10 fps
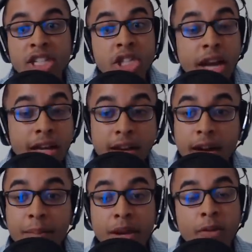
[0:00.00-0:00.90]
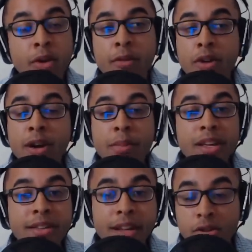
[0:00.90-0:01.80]
checking company. Whatever
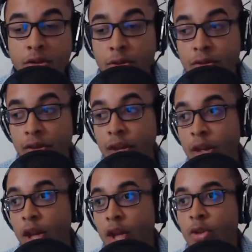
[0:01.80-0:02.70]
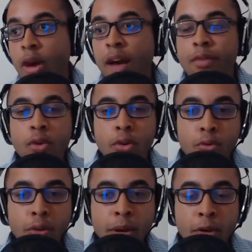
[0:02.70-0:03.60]
companies that you're using, you have to go
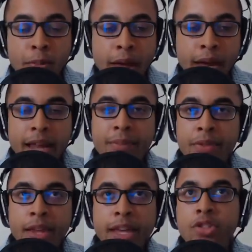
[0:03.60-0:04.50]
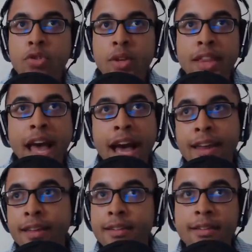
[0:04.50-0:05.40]
through a middleman. And the issue with that
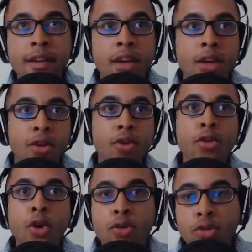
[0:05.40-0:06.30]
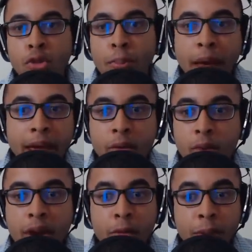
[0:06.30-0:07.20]
is, you know, you go to your bank,
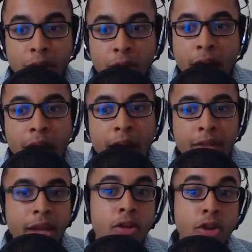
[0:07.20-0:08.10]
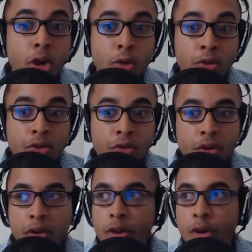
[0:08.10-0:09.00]
whatever bank you have, they close.
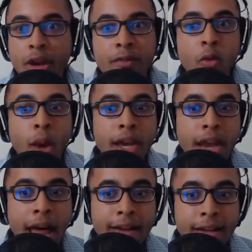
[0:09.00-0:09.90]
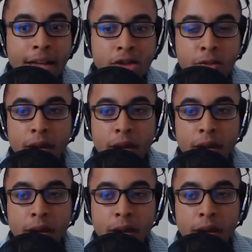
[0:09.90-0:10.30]
You know, you have to wait in line to get your